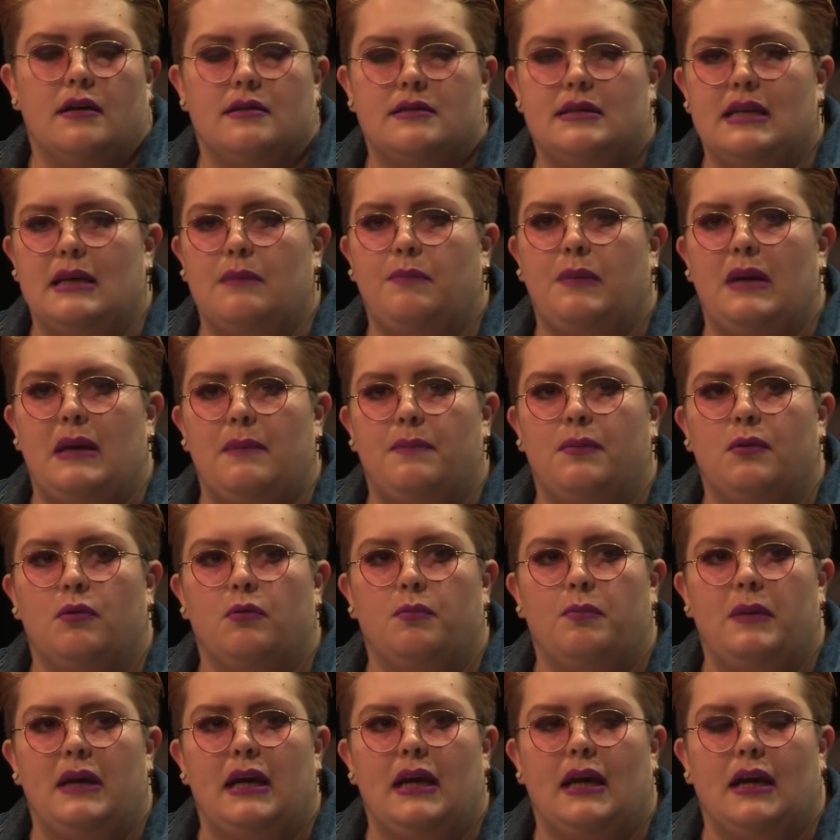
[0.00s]
see people
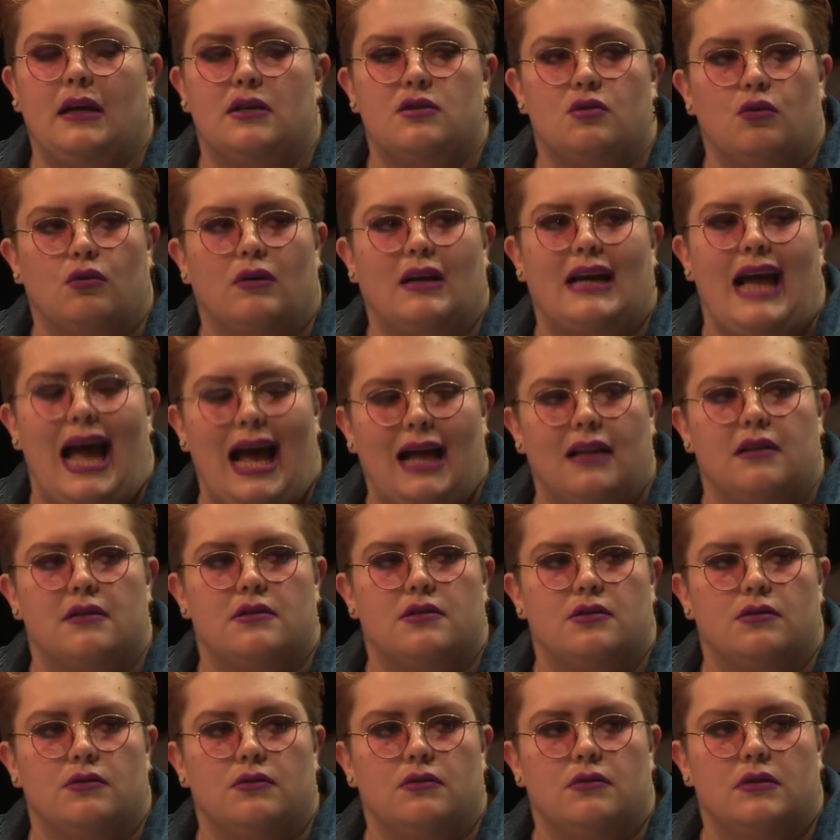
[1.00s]
being sort of
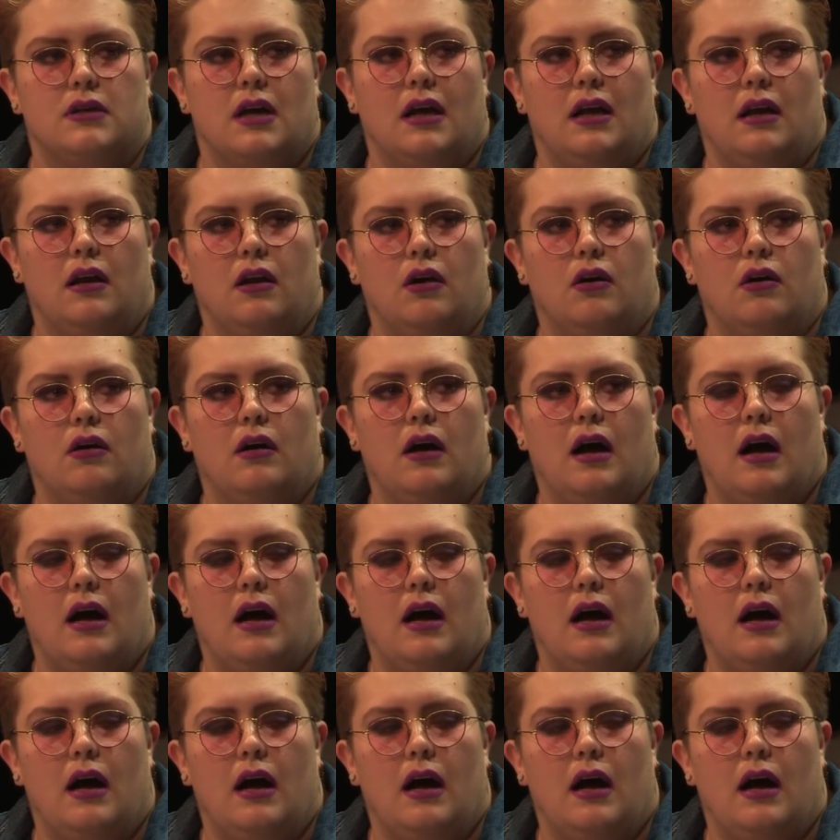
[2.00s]
cancelled a lot.